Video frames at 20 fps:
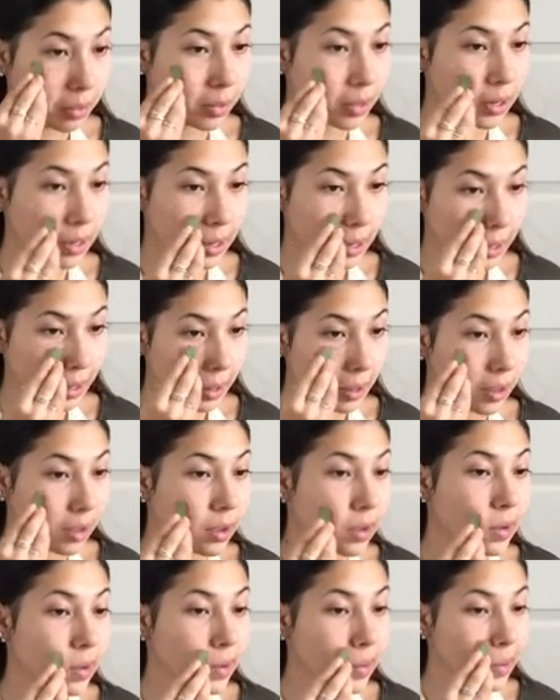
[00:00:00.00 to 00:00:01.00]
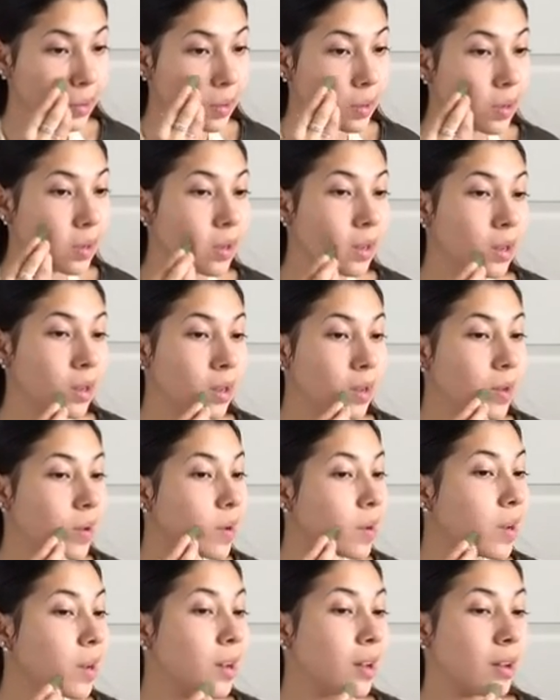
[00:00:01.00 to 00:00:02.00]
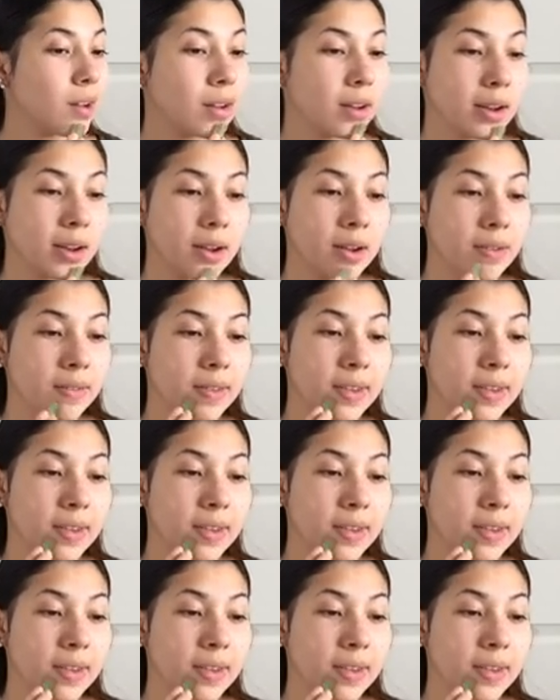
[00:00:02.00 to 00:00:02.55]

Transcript: put it on our